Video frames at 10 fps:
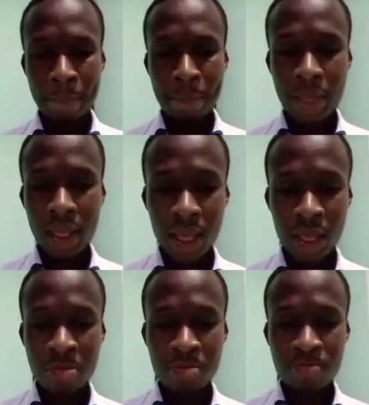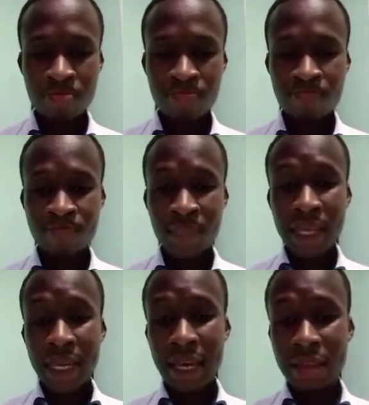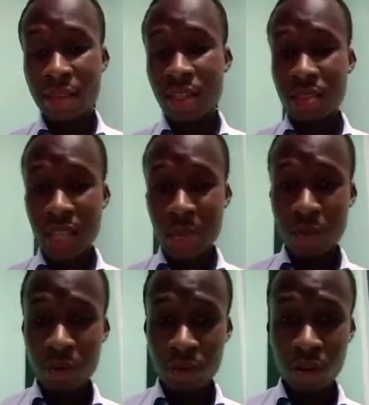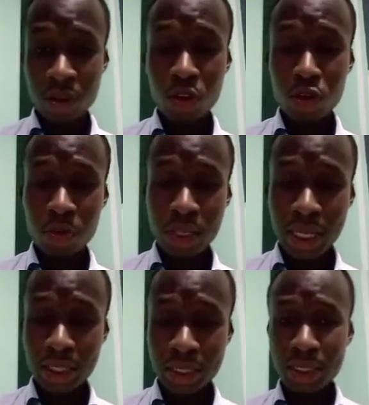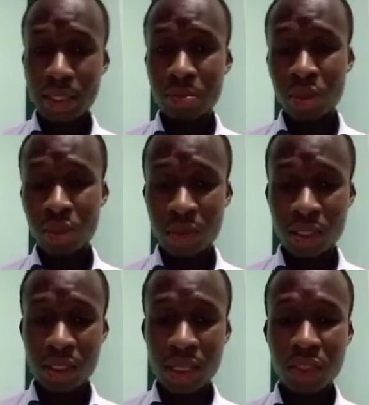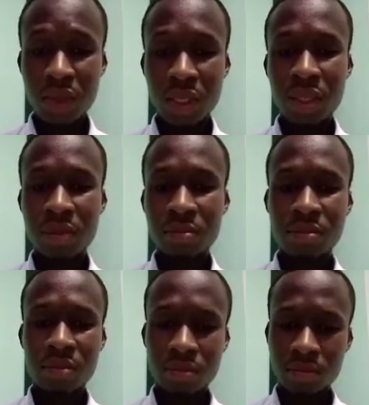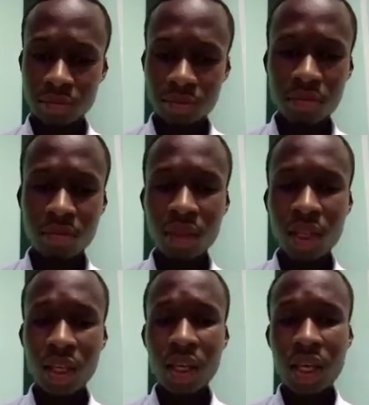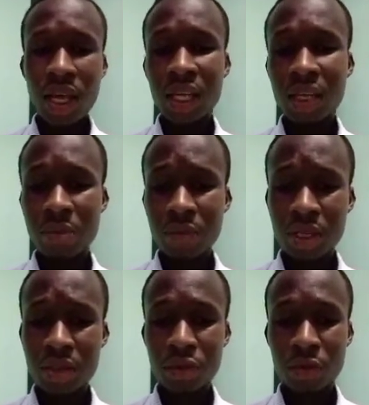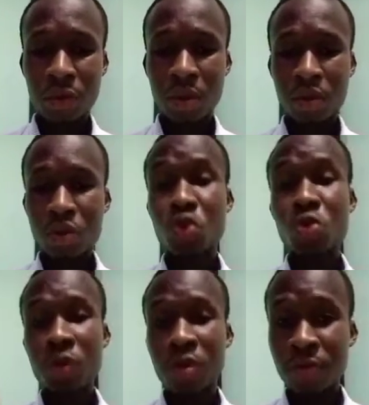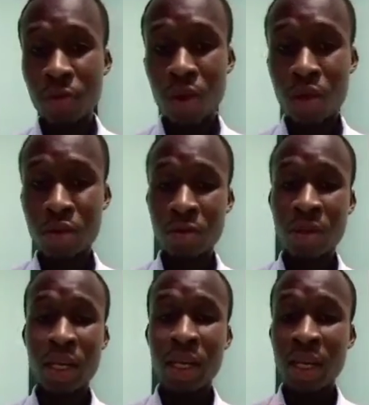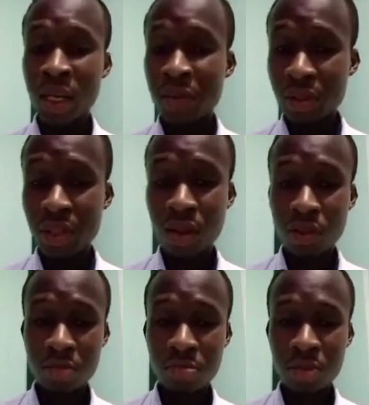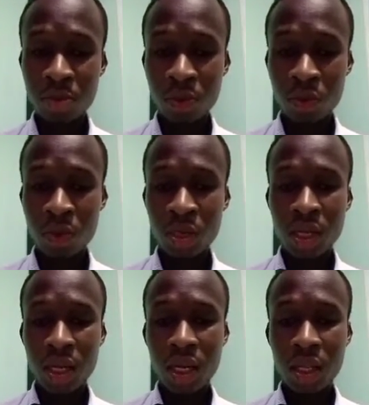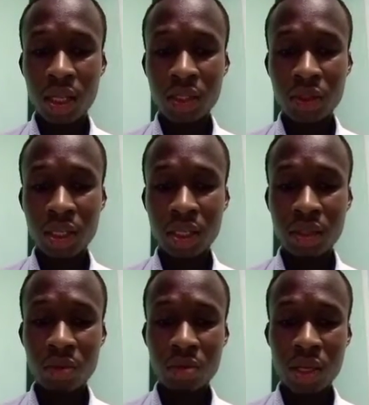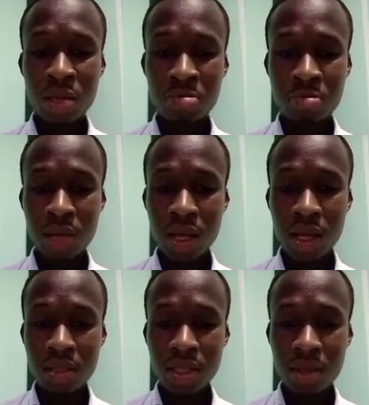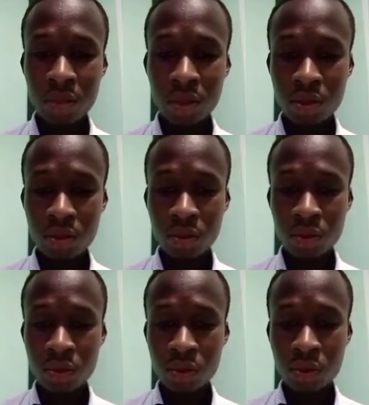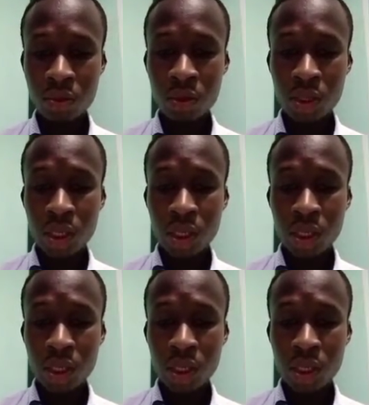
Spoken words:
and this type of osteomyelitis, that's the bone infection, actually had the prevalence of about 2.4 out of 100,000 people. And actually, as time went on, also there